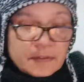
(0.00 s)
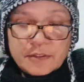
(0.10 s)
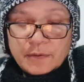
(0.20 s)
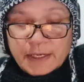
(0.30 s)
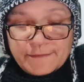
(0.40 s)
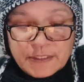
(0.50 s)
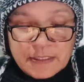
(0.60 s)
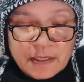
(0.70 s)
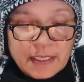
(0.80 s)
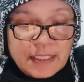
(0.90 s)
So I have to
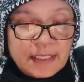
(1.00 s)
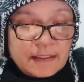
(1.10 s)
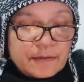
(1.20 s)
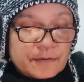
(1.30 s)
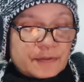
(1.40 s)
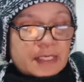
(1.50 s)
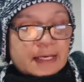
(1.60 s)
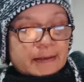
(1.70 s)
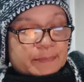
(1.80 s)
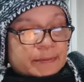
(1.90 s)
sign in on the
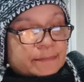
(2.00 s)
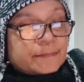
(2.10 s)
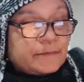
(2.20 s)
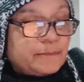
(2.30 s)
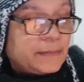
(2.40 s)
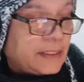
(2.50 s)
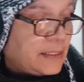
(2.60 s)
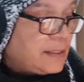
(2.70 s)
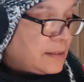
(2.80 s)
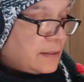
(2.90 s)
app with
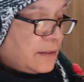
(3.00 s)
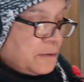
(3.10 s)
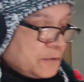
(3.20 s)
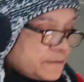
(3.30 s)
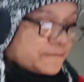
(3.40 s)
my old